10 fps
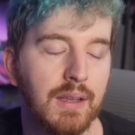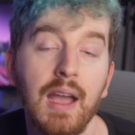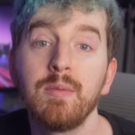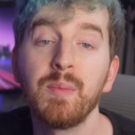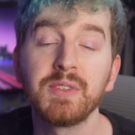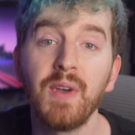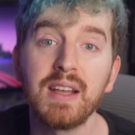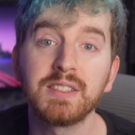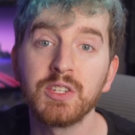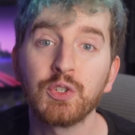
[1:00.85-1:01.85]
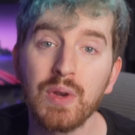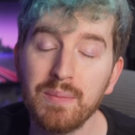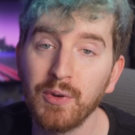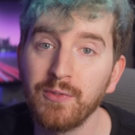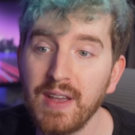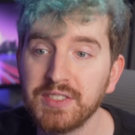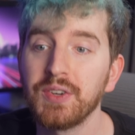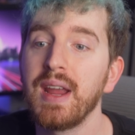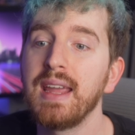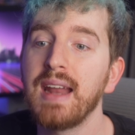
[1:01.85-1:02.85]
I'm EposVox, the stream
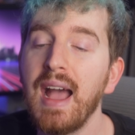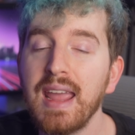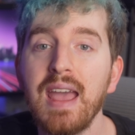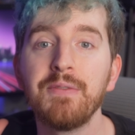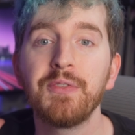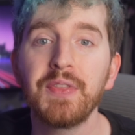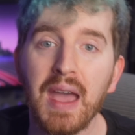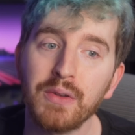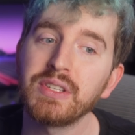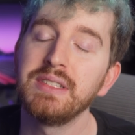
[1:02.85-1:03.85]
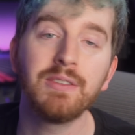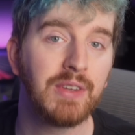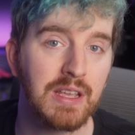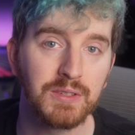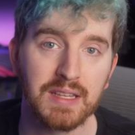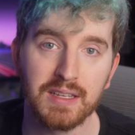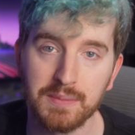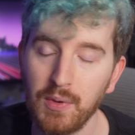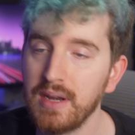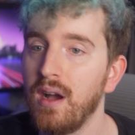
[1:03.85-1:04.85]
professor, and I have thousands of videos at
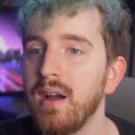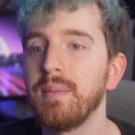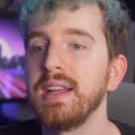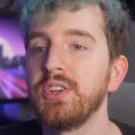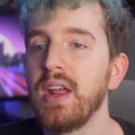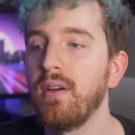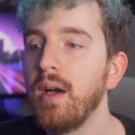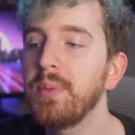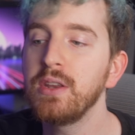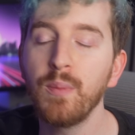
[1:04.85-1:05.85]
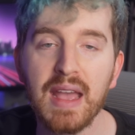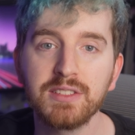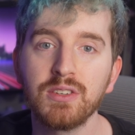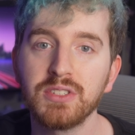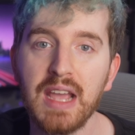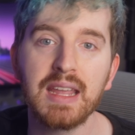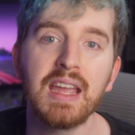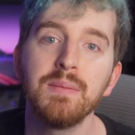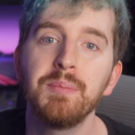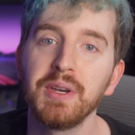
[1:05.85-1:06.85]
this point on my channel helping you master your tech
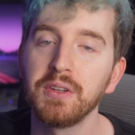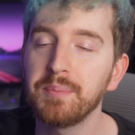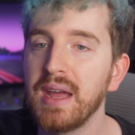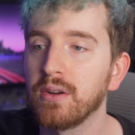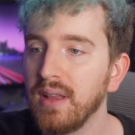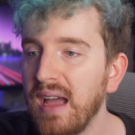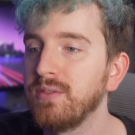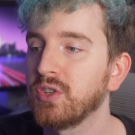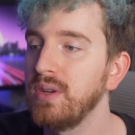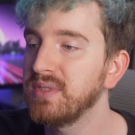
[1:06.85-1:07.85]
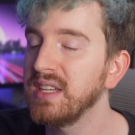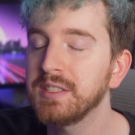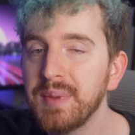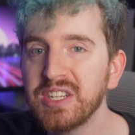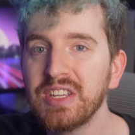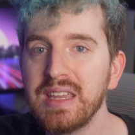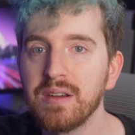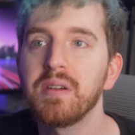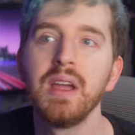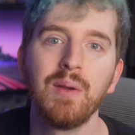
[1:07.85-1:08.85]
and build better live streams, especially
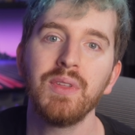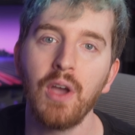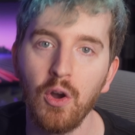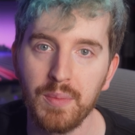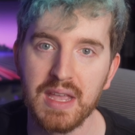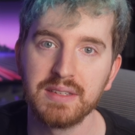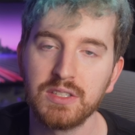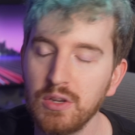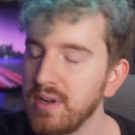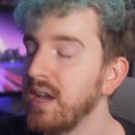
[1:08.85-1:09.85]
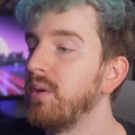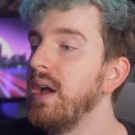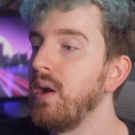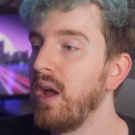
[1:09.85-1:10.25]
here with OBS Studio.